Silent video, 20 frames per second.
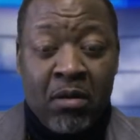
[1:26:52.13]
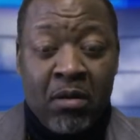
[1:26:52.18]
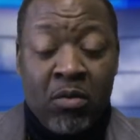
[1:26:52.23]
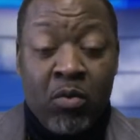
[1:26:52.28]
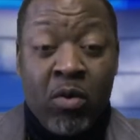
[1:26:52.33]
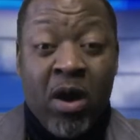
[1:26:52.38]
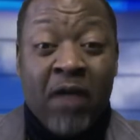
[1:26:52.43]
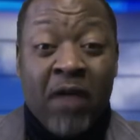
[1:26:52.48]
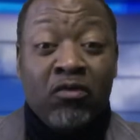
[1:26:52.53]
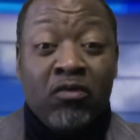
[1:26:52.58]

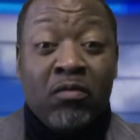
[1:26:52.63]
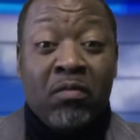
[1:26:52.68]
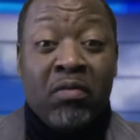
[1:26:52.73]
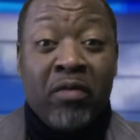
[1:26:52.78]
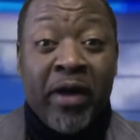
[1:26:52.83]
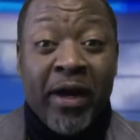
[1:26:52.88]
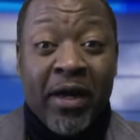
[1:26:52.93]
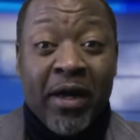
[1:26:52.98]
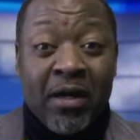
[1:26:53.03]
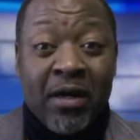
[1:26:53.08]
We have to
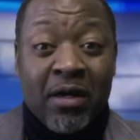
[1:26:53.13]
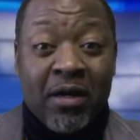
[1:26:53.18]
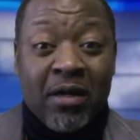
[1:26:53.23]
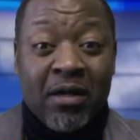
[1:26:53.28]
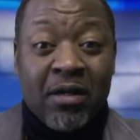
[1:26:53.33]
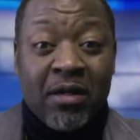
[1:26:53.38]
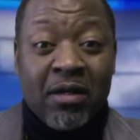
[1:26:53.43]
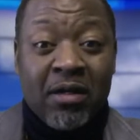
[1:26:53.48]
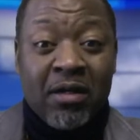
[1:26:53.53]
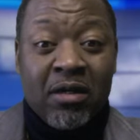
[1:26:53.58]
break
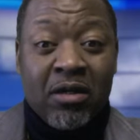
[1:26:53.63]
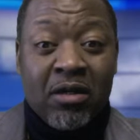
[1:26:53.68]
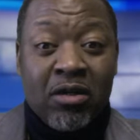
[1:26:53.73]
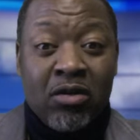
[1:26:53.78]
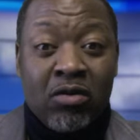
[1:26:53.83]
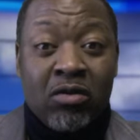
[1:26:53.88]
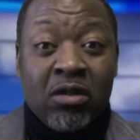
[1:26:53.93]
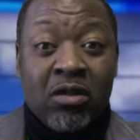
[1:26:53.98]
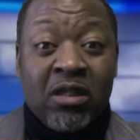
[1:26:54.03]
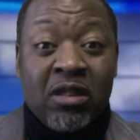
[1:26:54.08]

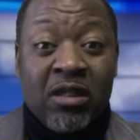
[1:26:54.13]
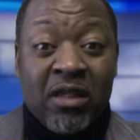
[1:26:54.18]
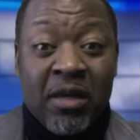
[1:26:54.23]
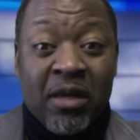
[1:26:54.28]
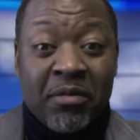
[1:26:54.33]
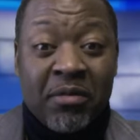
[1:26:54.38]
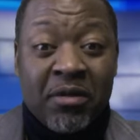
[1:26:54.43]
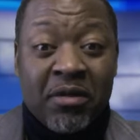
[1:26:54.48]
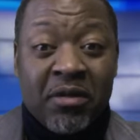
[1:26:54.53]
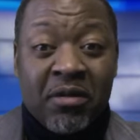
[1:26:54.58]
those
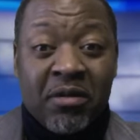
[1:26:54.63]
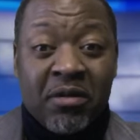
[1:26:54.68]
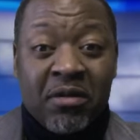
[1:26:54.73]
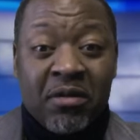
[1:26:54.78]
systems